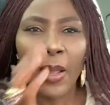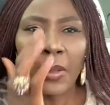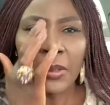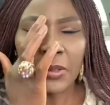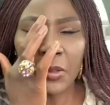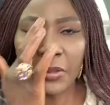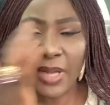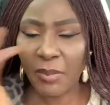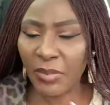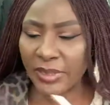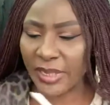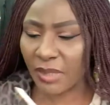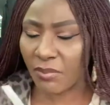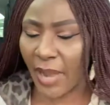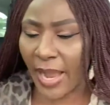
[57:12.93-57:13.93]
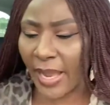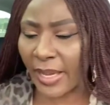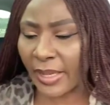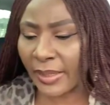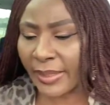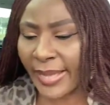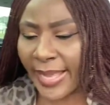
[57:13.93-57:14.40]
So let me take
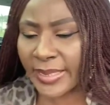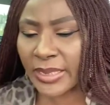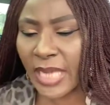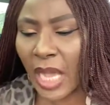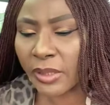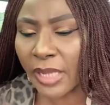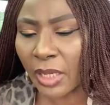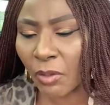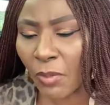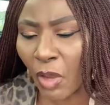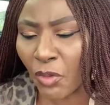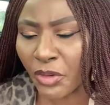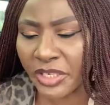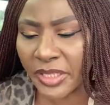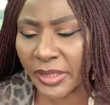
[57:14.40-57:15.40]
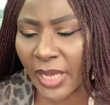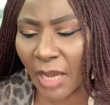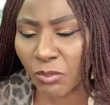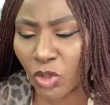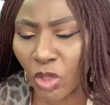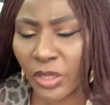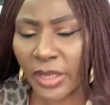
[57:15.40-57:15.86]
my lens out. I'm not reading now, I'm
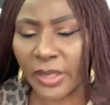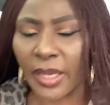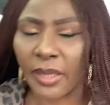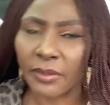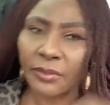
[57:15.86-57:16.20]
talking now.